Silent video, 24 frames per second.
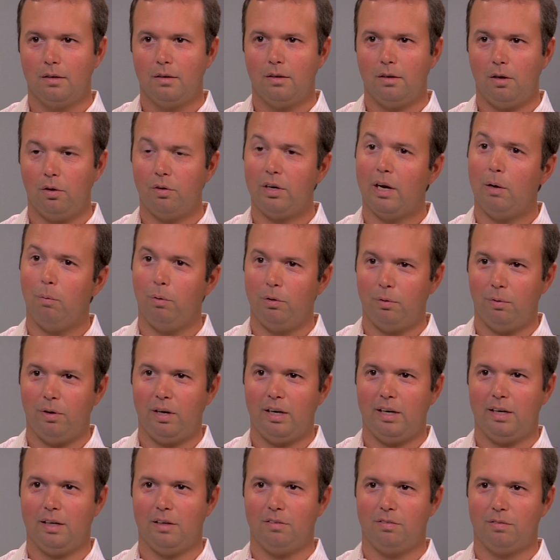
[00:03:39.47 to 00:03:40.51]
okay, what do I
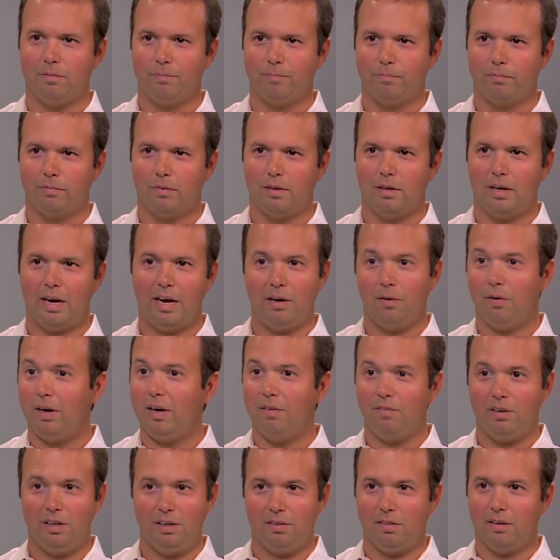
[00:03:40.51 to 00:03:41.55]
have? I don't
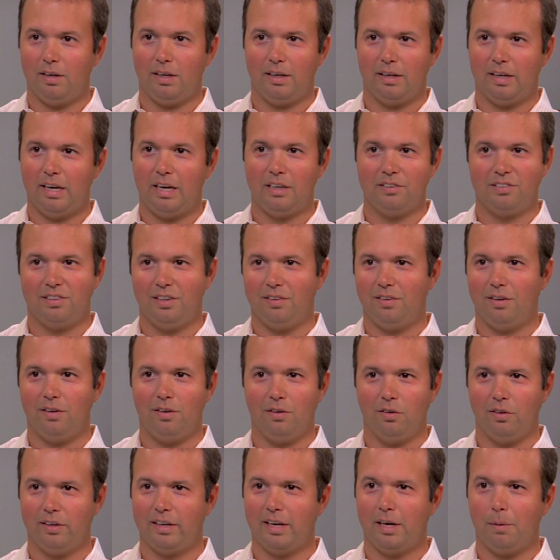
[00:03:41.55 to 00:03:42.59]
have anything. And I'll sit there
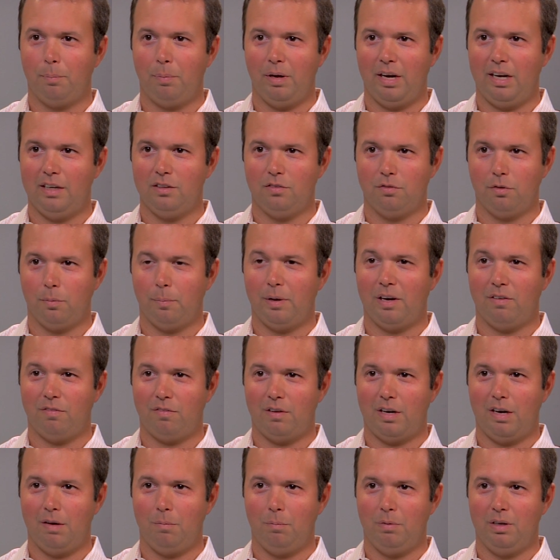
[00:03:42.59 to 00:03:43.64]
and look at a page for about
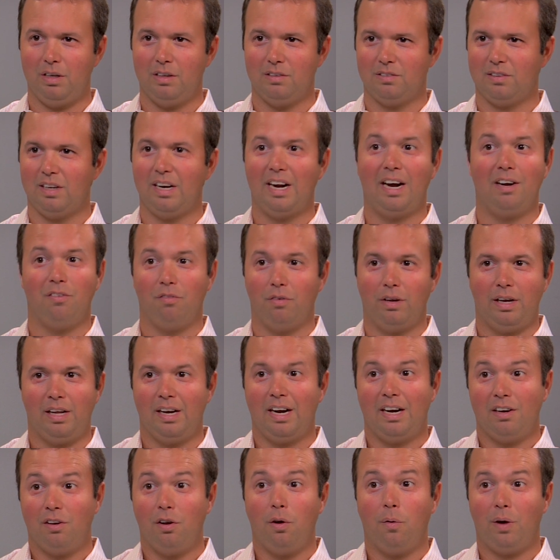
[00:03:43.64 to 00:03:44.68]
5 minutes, and
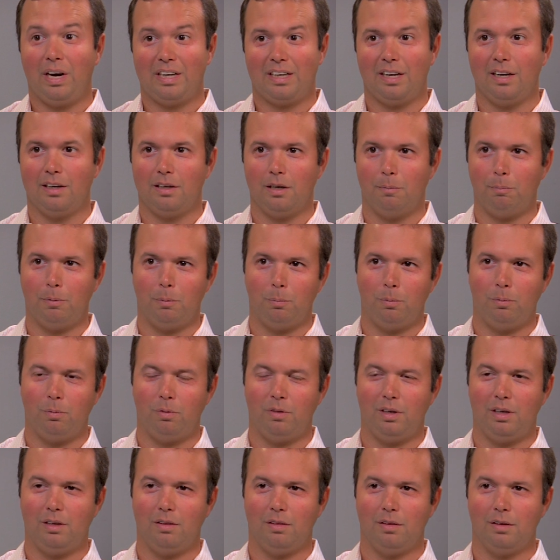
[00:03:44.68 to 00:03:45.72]
I know I can't come up with
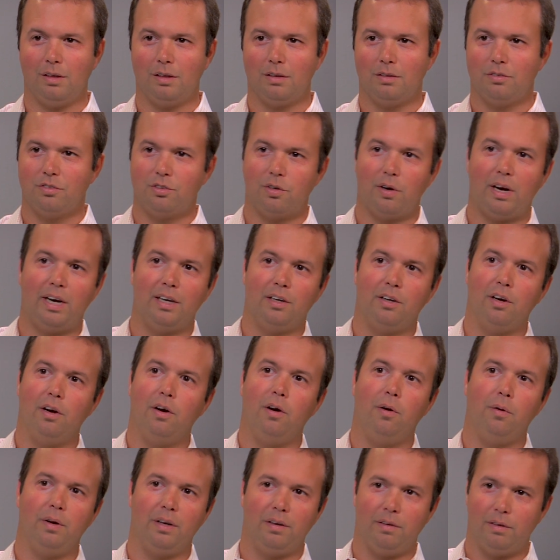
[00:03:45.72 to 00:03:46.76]
anything. So I
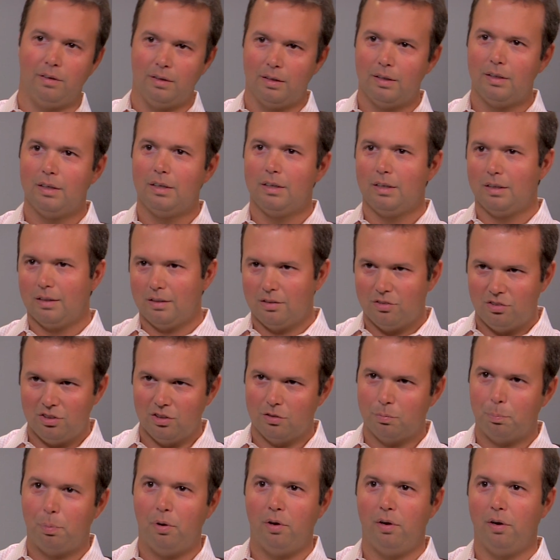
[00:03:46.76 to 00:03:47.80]
go and
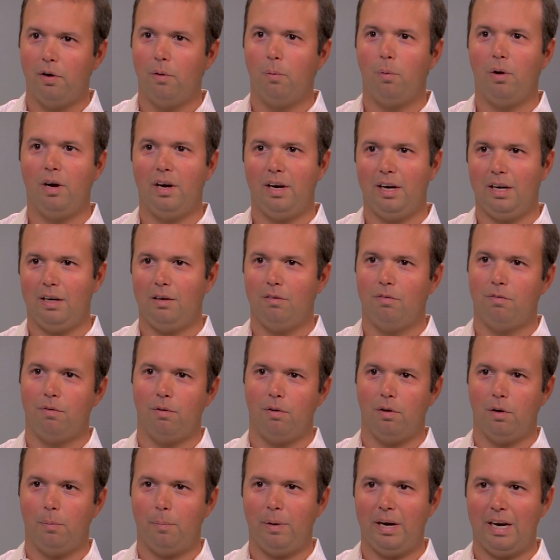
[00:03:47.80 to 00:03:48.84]
just put it away
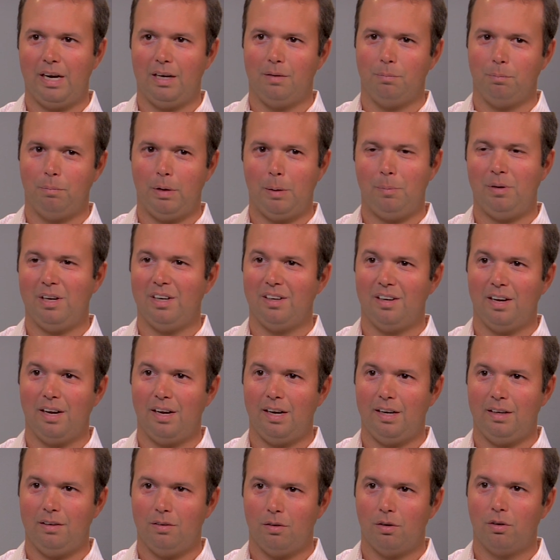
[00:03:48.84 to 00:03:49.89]
for about maybe a
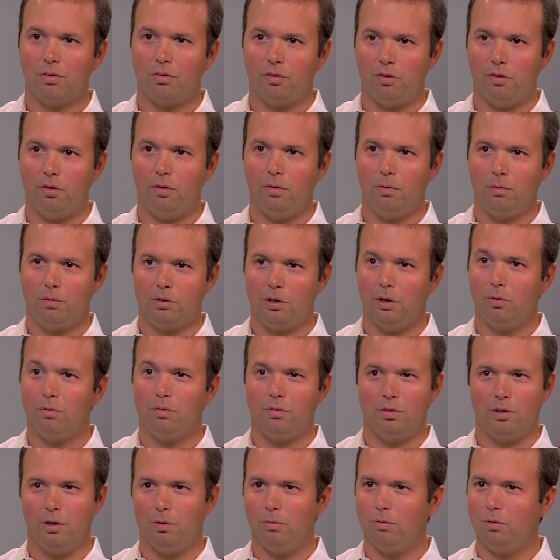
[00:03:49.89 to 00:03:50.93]
day or two, go
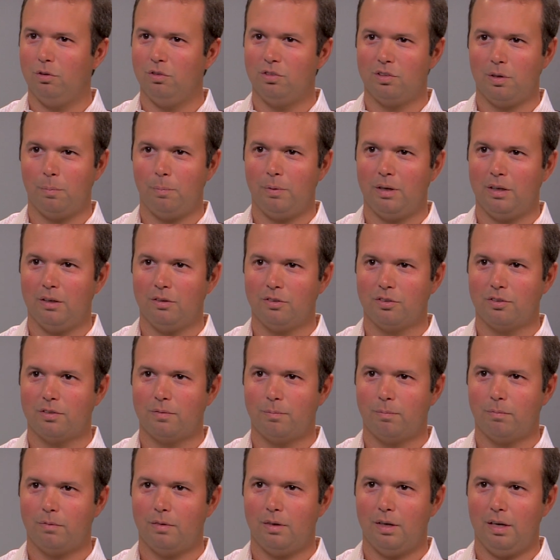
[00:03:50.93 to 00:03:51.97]
do something else,
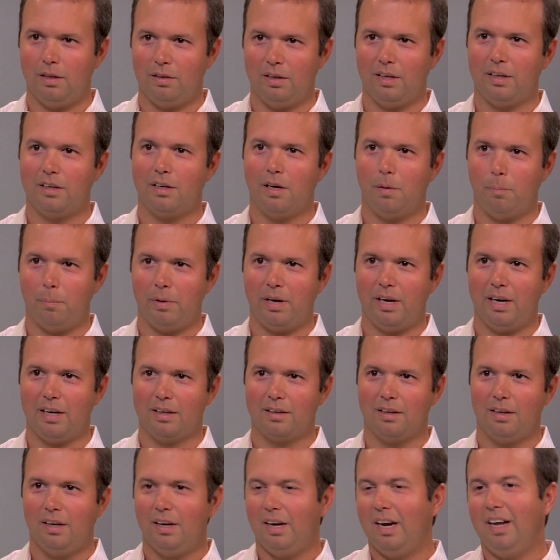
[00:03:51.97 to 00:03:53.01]
and then come
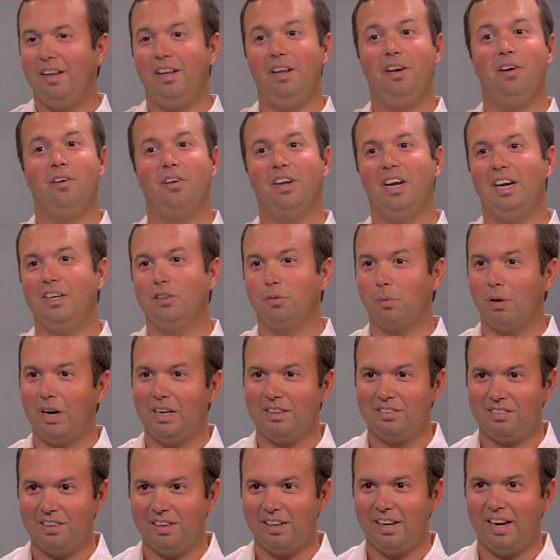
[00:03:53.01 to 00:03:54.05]
back. And then there are days where I
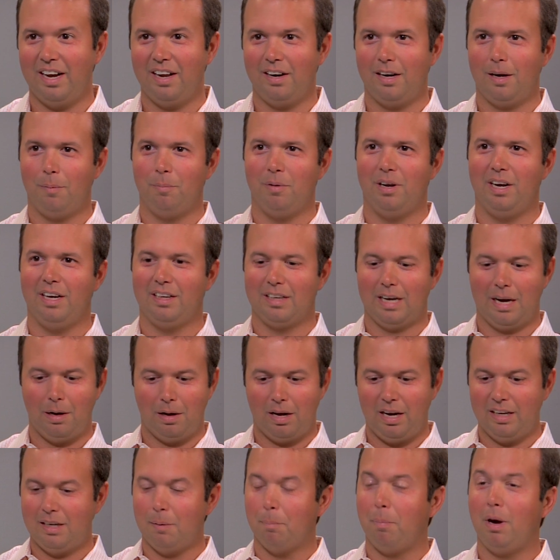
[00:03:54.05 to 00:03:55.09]
sit down and I'm like,
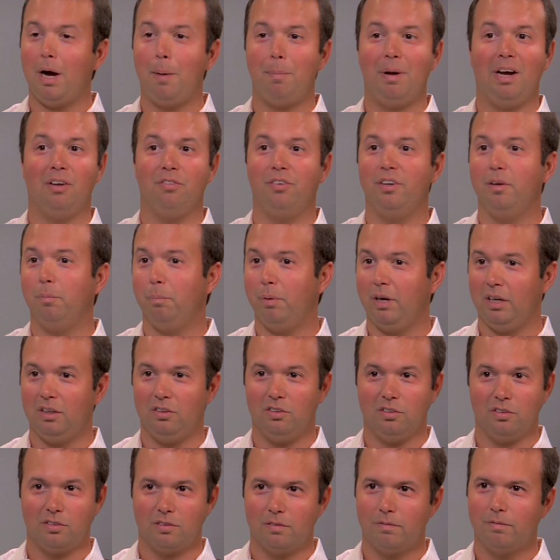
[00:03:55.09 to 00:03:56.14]
I could pop out 10
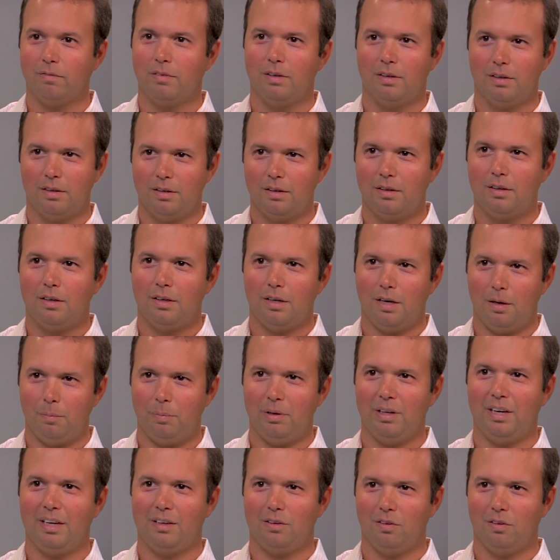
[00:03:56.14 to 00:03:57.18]
pages. Yeah. I'd be like,